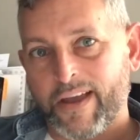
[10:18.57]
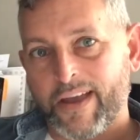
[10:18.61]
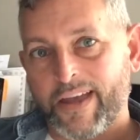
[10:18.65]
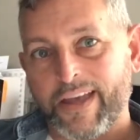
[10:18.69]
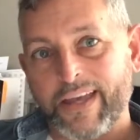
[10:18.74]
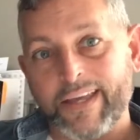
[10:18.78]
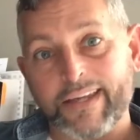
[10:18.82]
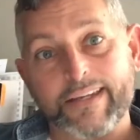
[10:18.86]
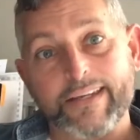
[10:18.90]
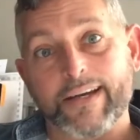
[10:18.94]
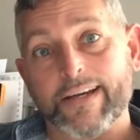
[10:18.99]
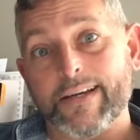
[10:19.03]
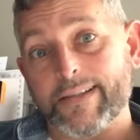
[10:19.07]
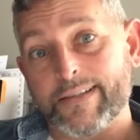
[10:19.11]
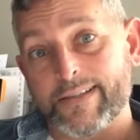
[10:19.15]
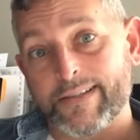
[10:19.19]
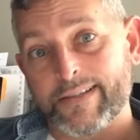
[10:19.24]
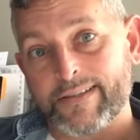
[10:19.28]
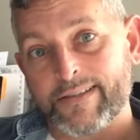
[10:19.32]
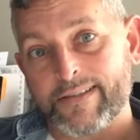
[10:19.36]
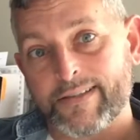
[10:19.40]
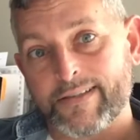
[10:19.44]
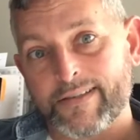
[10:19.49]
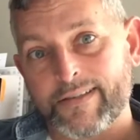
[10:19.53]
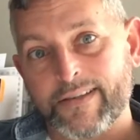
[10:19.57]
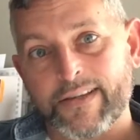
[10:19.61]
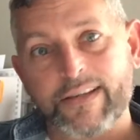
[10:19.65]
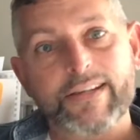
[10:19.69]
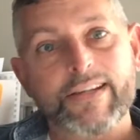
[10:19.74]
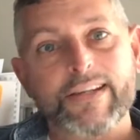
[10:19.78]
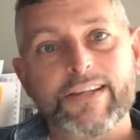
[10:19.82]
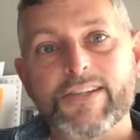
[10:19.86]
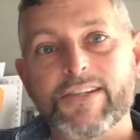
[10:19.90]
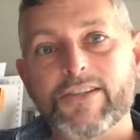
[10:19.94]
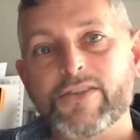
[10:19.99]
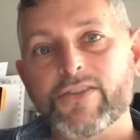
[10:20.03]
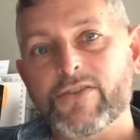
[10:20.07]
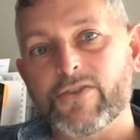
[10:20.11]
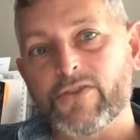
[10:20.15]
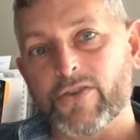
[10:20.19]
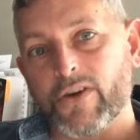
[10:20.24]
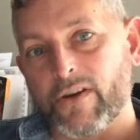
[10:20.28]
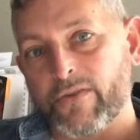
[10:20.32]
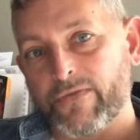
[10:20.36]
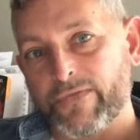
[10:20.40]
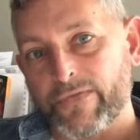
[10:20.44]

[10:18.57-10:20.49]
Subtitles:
It does. It teaches you to draw